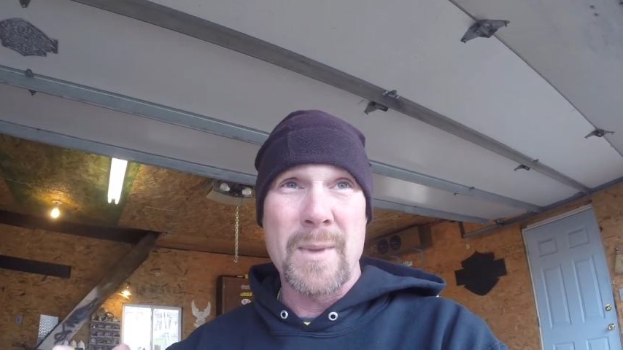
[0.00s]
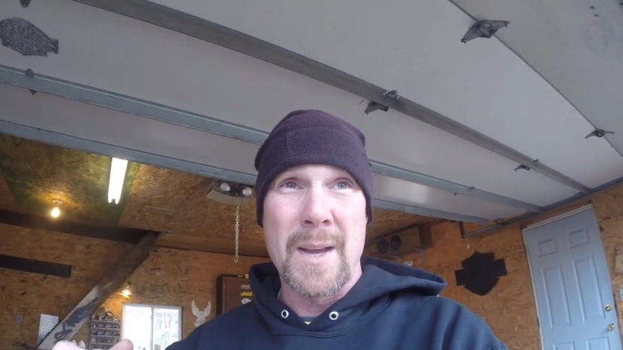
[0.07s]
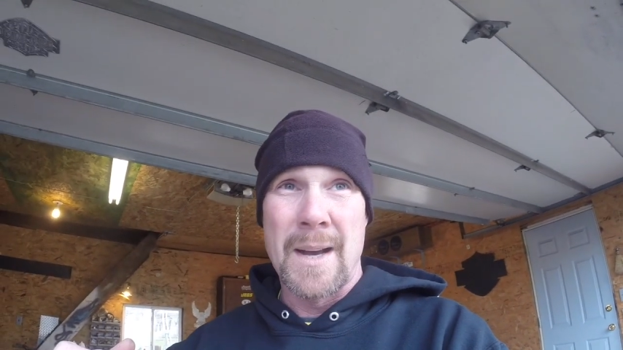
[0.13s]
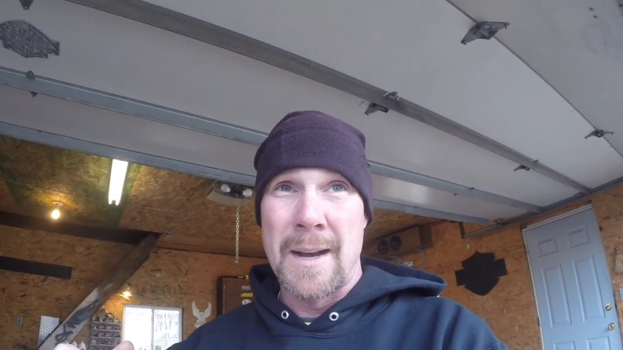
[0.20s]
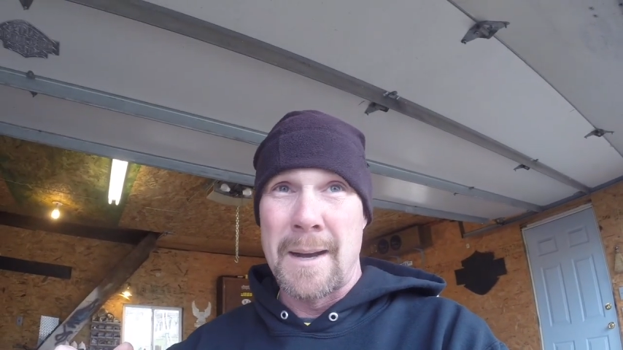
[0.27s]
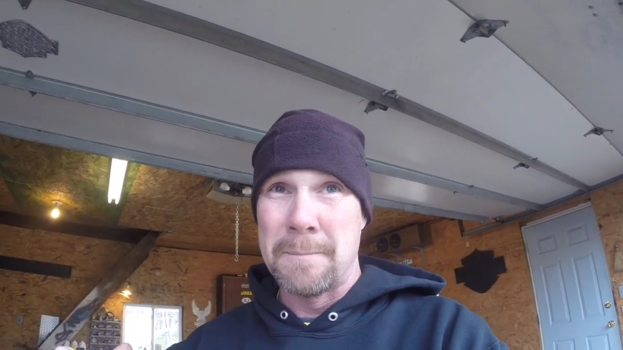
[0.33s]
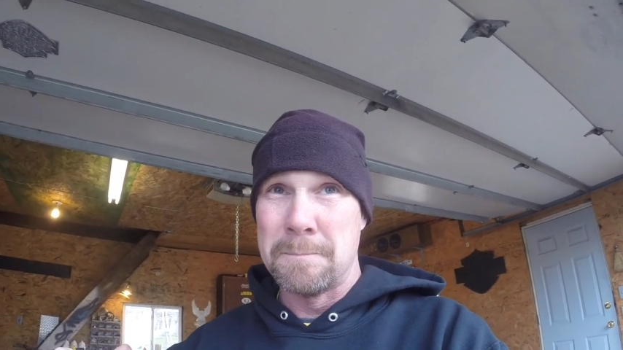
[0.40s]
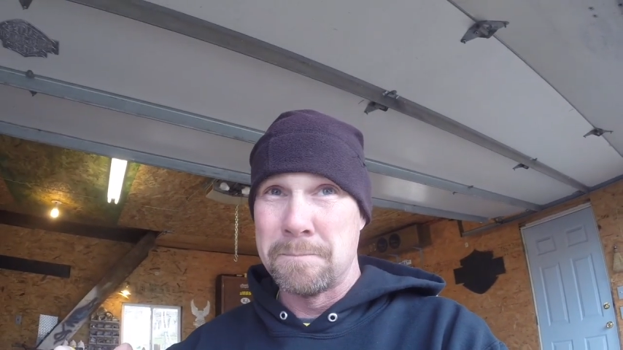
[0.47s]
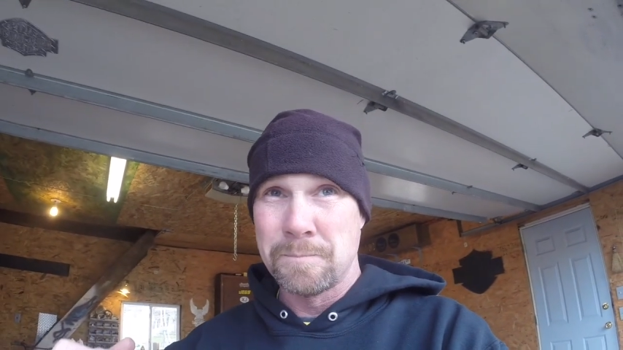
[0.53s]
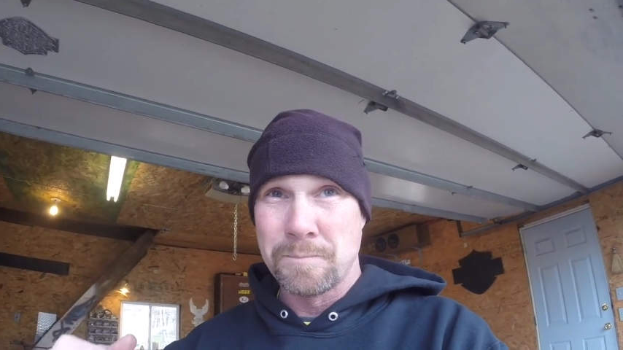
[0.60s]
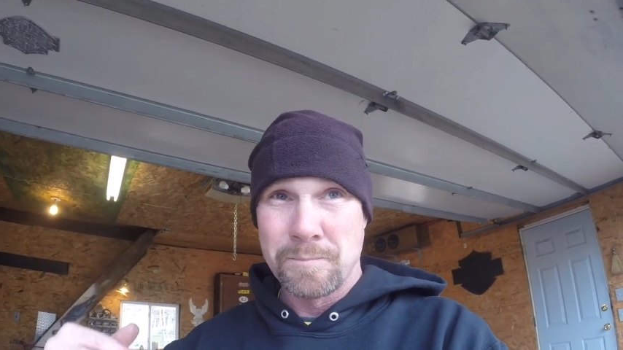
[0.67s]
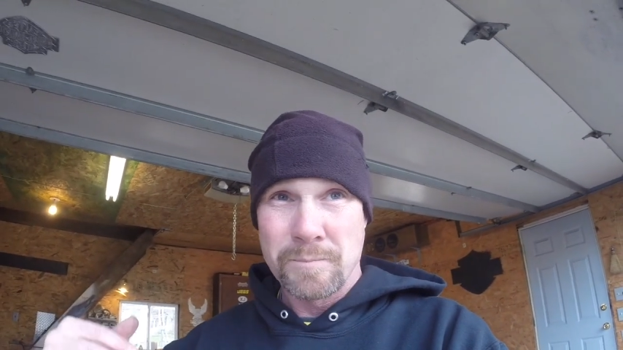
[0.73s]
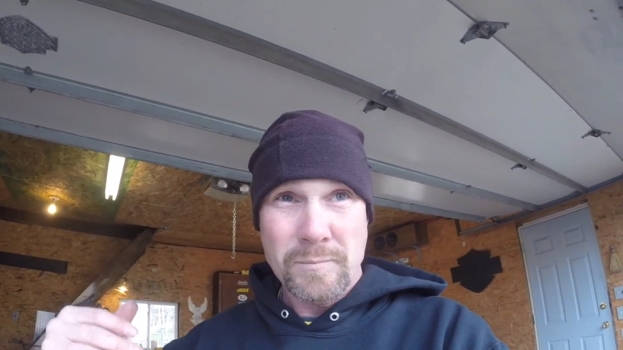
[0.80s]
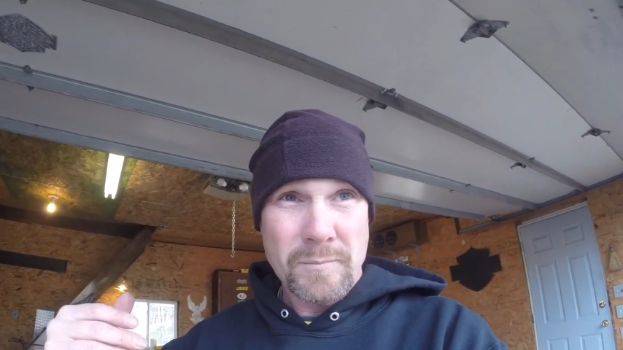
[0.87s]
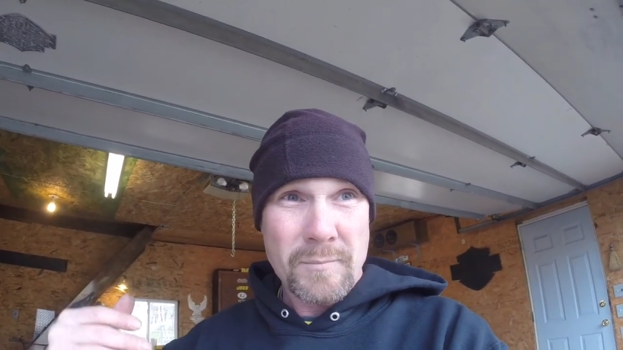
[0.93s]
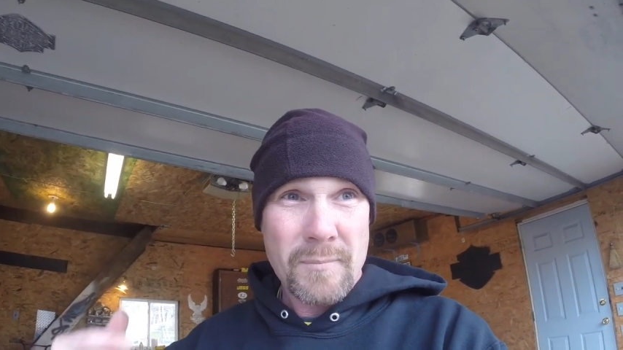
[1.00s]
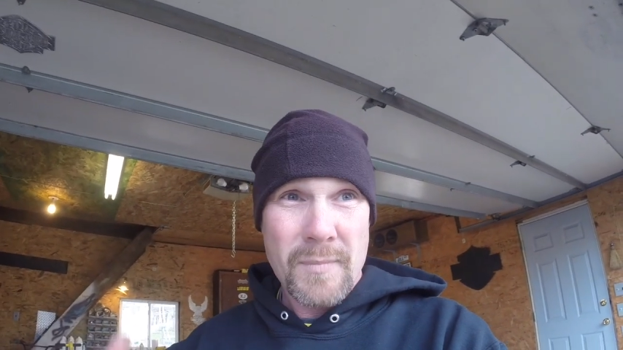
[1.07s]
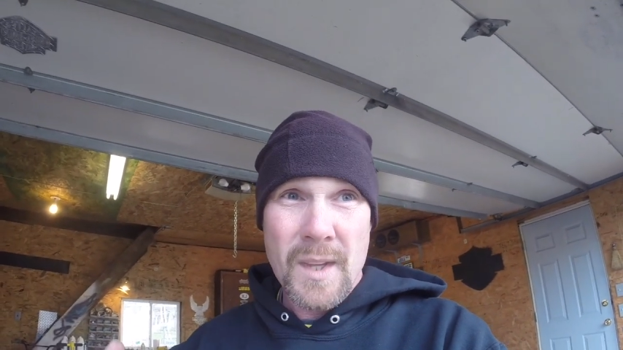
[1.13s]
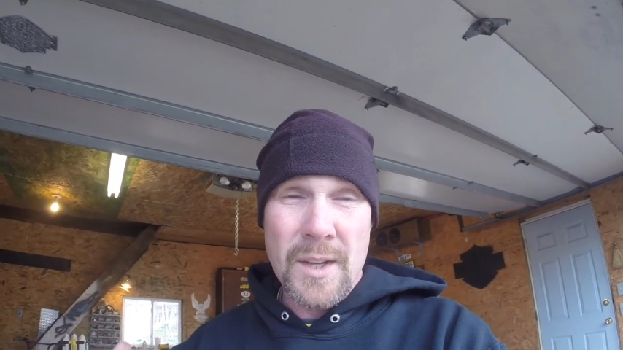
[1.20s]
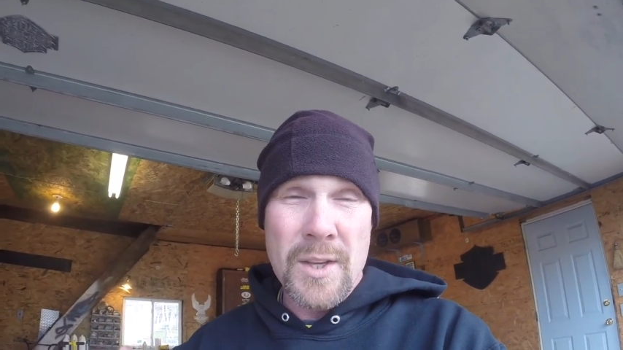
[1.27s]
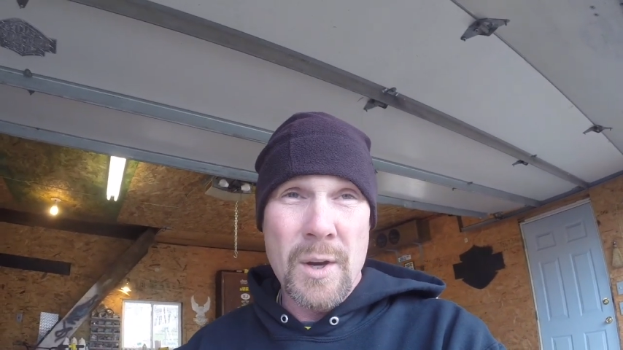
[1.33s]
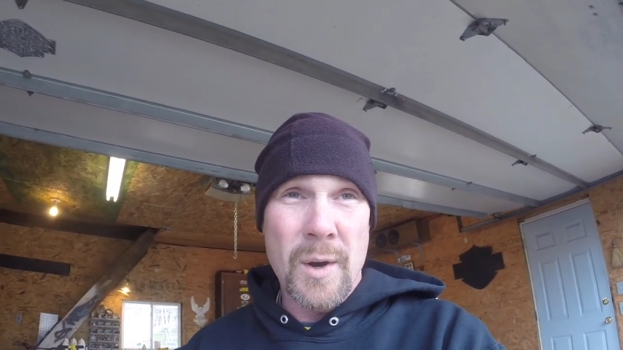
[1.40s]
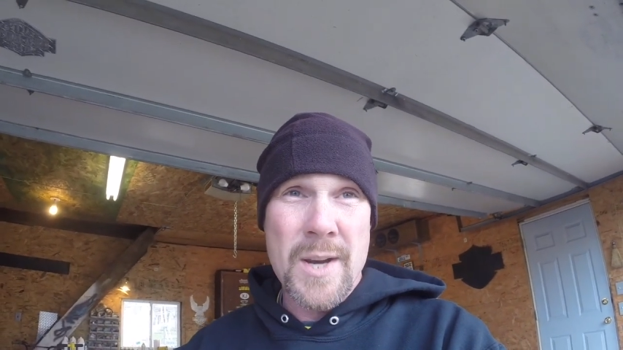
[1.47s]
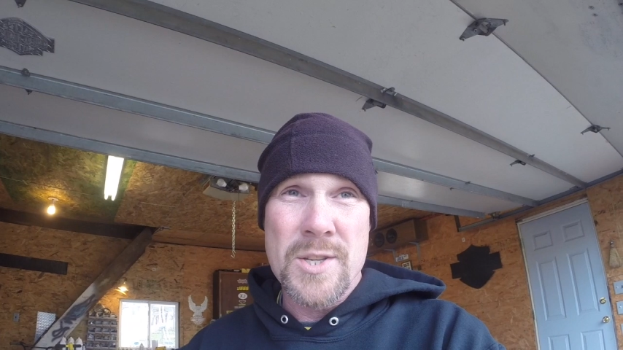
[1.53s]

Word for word: You know,